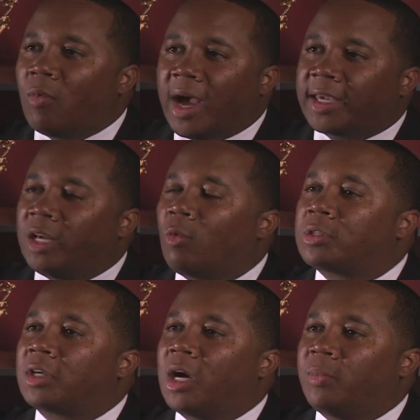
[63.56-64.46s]
why a kid wants
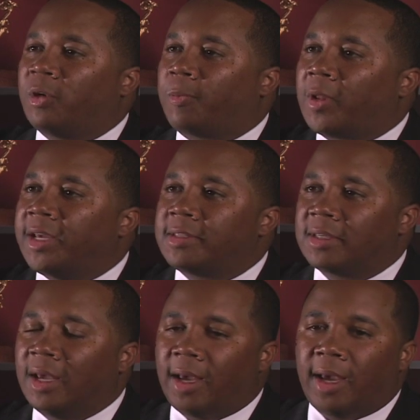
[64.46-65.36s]
to come to your place.
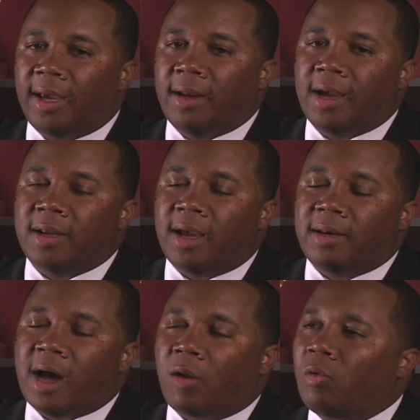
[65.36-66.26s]
And
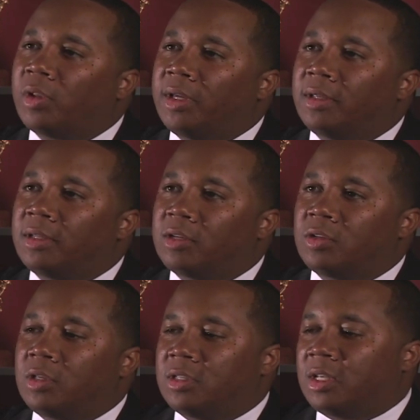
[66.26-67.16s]
not only
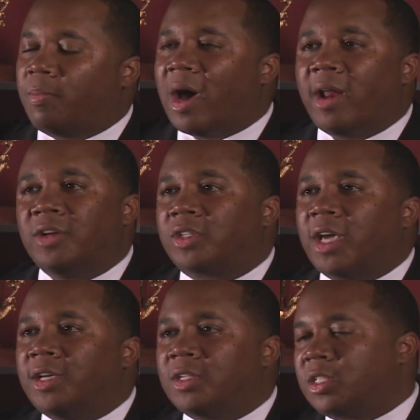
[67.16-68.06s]
is it about
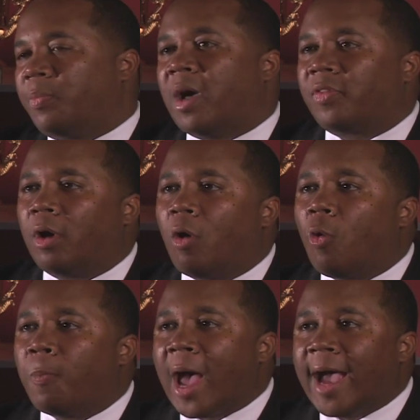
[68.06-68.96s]
education, it's about the
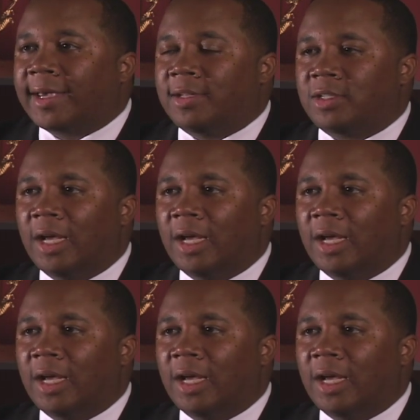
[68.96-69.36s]
whole package.